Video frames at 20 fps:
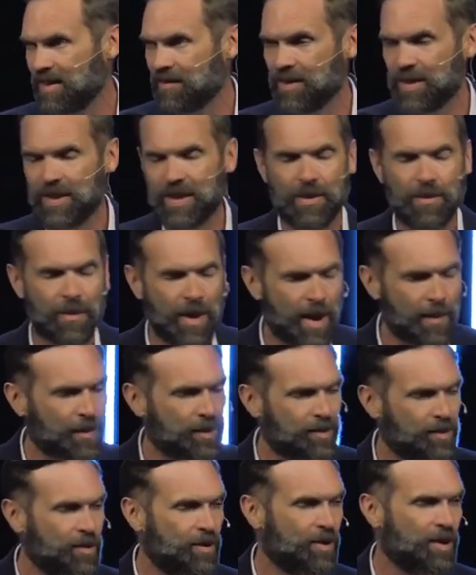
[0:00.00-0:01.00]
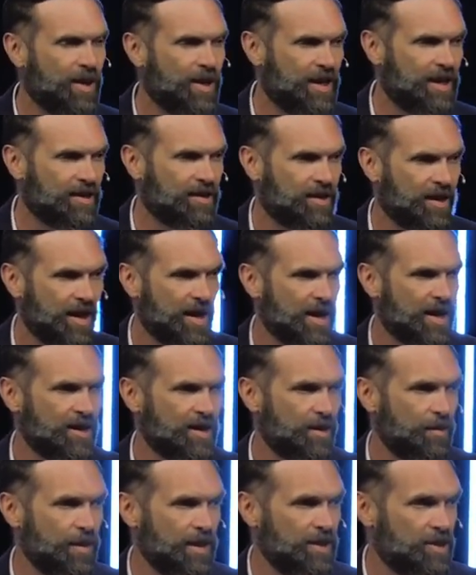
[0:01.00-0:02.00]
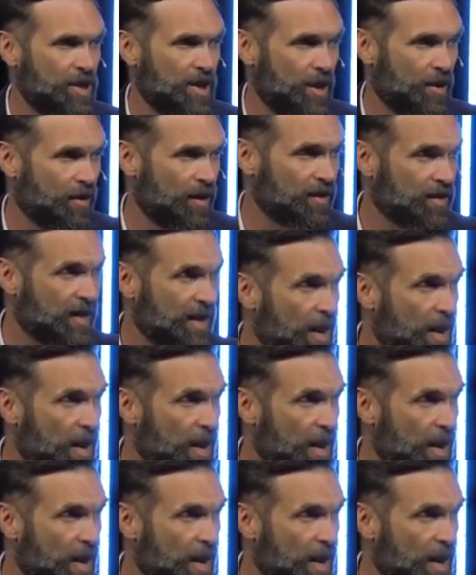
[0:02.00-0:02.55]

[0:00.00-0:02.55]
given them opportunities to be generous.